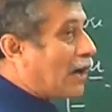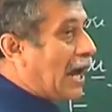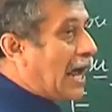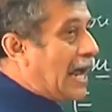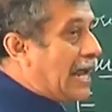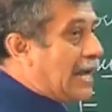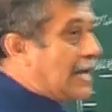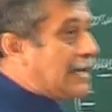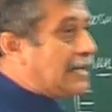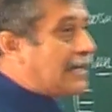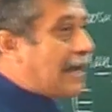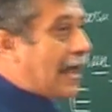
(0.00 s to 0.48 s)

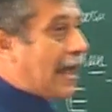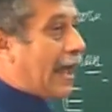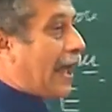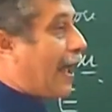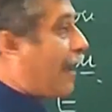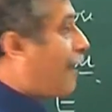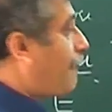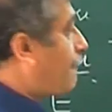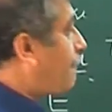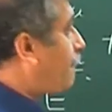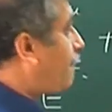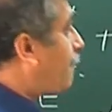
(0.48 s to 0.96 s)
write
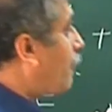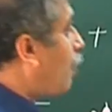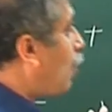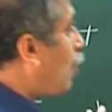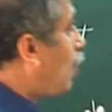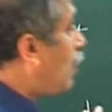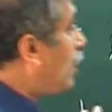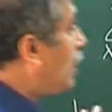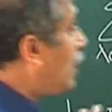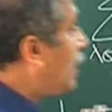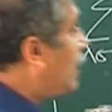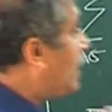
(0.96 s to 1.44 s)
F
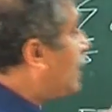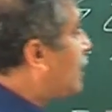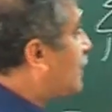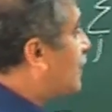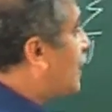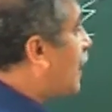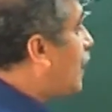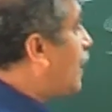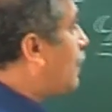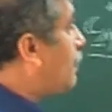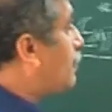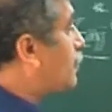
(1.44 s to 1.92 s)
only in
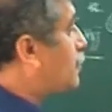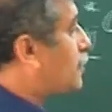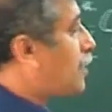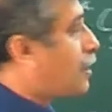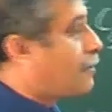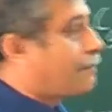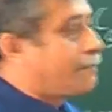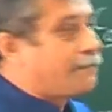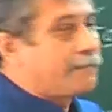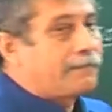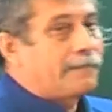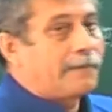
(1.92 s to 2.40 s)
terms
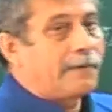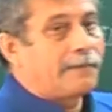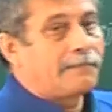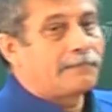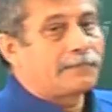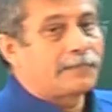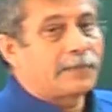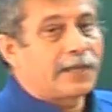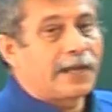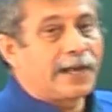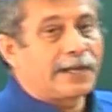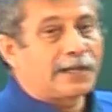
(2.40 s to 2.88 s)
of
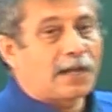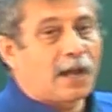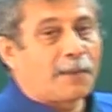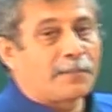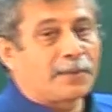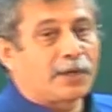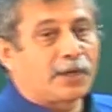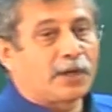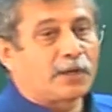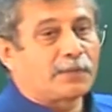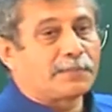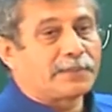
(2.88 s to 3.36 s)

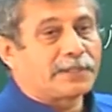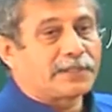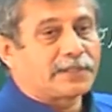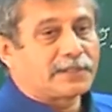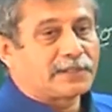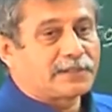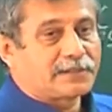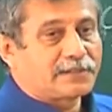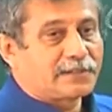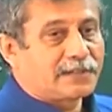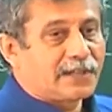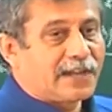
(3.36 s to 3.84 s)
atomic
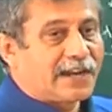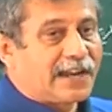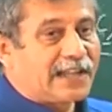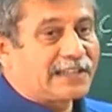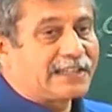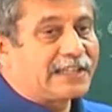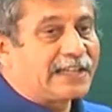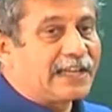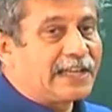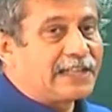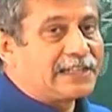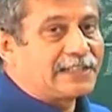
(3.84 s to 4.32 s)
orbitals and
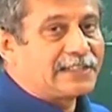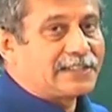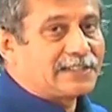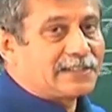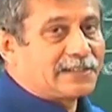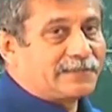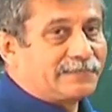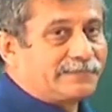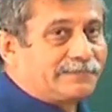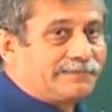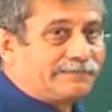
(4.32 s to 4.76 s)
nothing else.